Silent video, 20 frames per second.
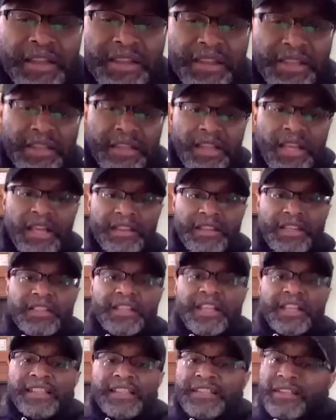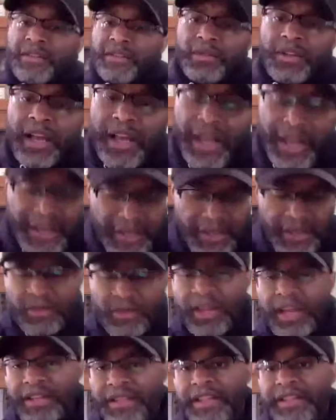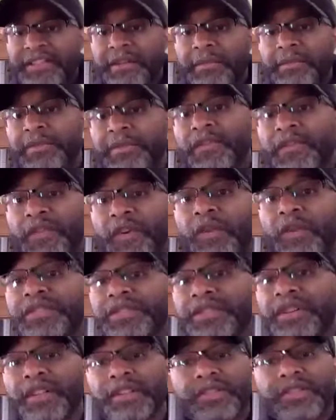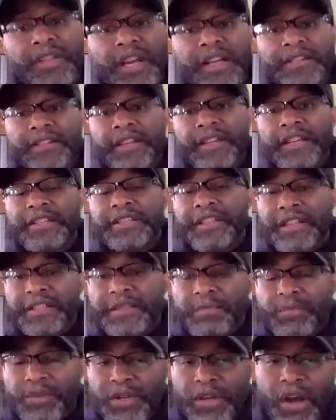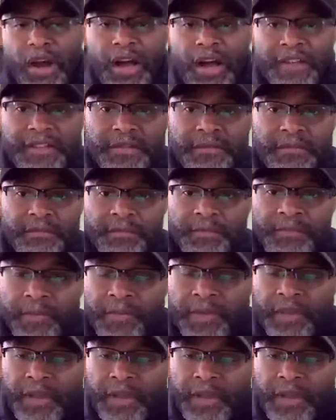I I think that's cool. I didn't know that that's something you focused on, so that's pretty awesome.